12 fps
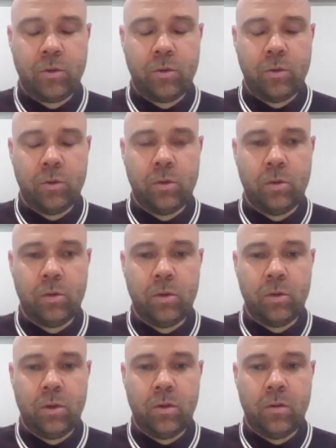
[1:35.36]
so
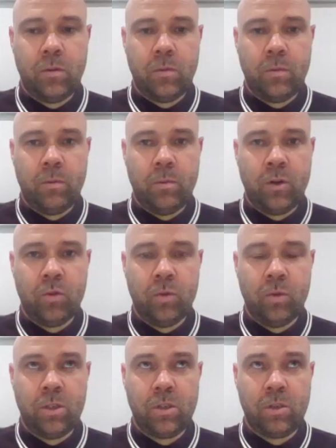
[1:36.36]
my
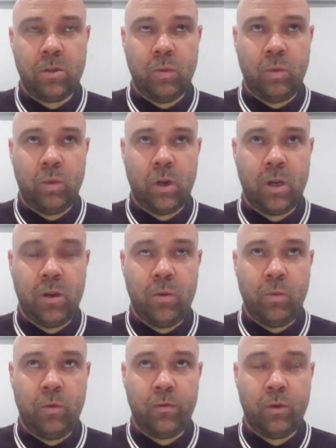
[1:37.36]
role is
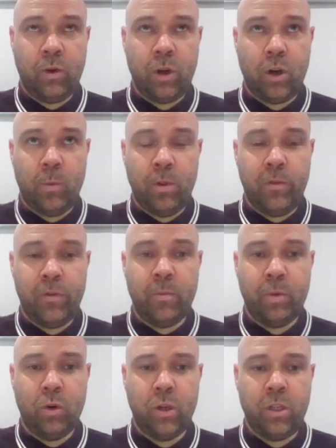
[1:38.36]
working. We've got a couple of
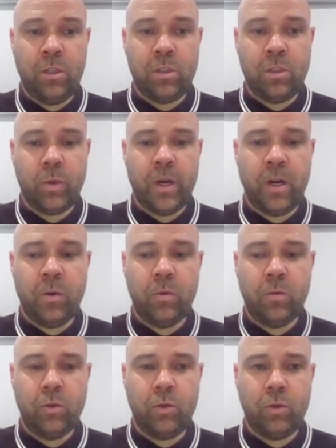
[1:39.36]
employees as well
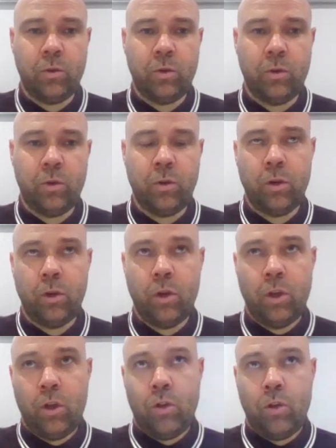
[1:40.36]
who
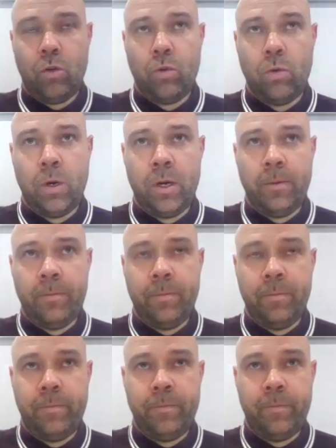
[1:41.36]

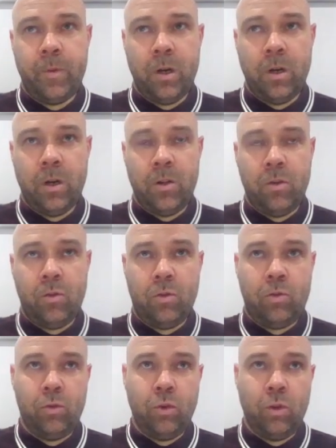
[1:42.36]
do
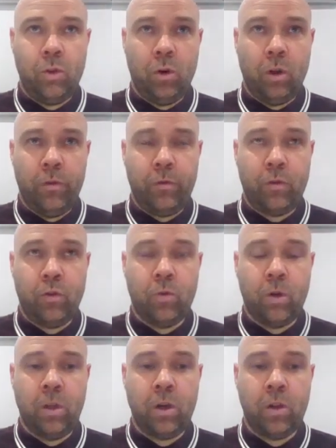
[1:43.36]
a lot of
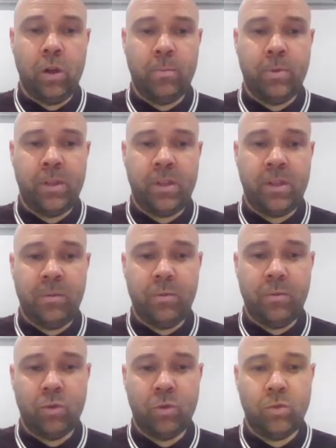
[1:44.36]
growing the club type
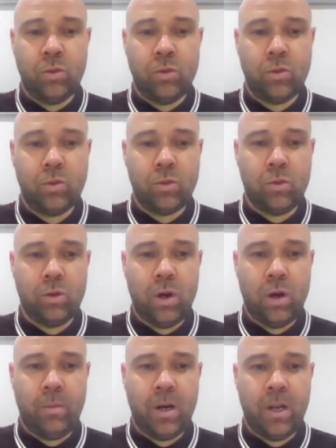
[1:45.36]
roles. So
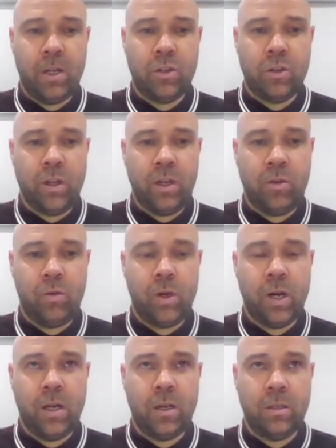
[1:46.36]
I manage these 2
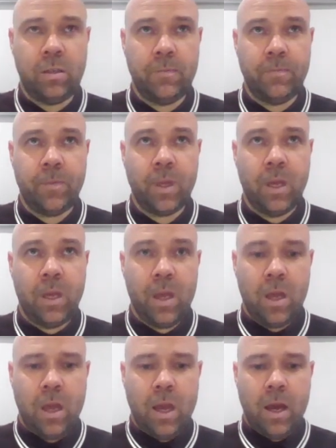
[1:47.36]
guys,
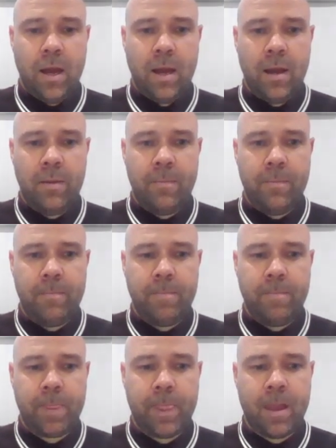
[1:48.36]

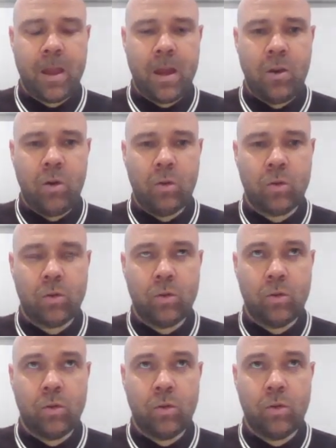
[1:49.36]
and
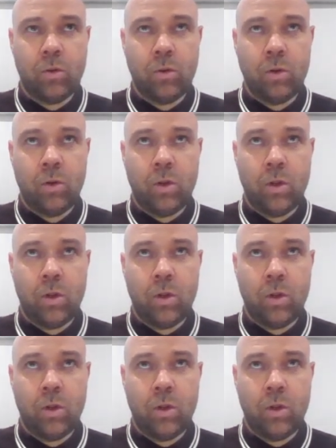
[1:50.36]
also